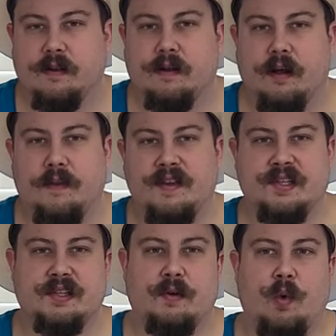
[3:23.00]
Uh, this
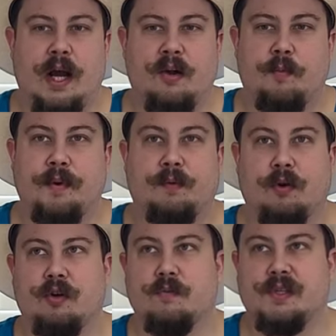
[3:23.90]
is a wide open
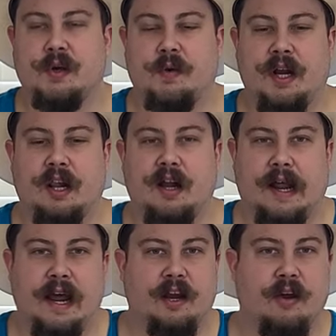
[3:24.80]
room, so we get a lot
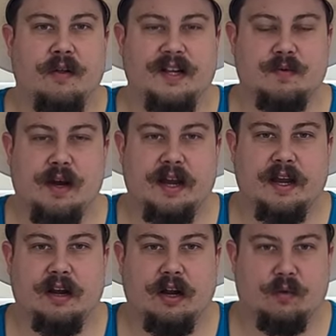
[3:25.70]
of echo. That's why I got
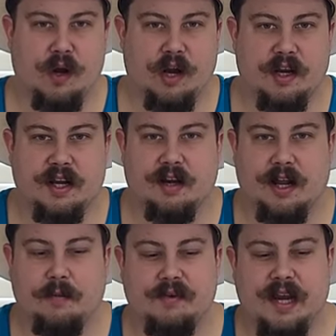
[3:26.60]
a, a rug in here to
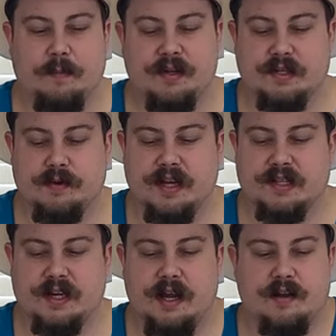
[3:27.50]
help dampen some of that
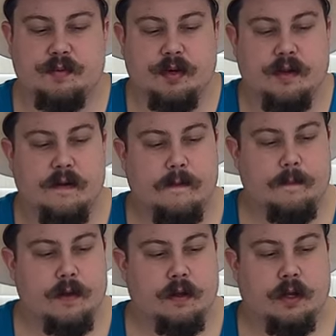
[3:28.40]
sound.
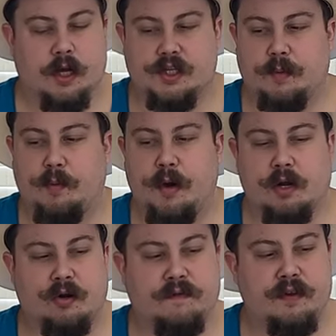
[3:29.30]
But uh, double
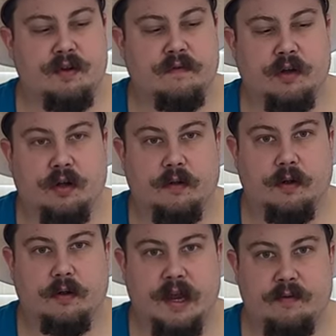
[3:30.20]
bottle review of uh,
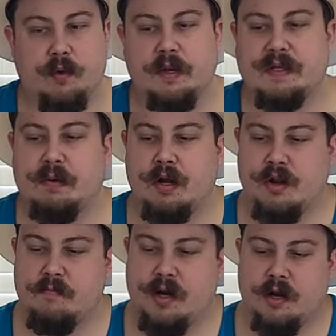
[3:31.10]
Evan Williams bottle we
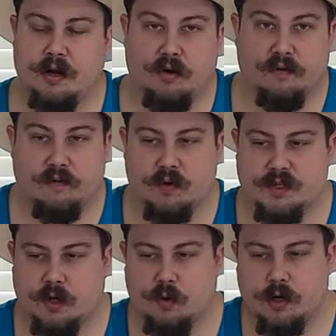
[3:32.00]
bought and Old
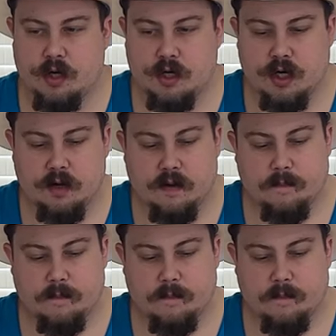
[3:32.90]
Forester 100,